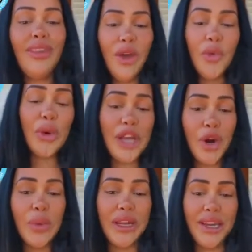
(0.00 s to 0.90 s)
We
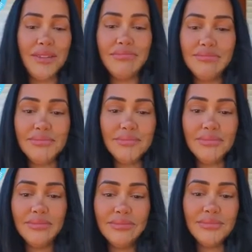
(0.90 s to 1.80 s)
are winning.
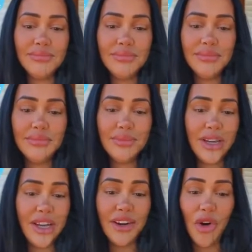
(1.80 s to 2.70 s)

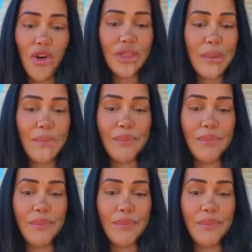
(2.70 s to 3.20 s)
And all the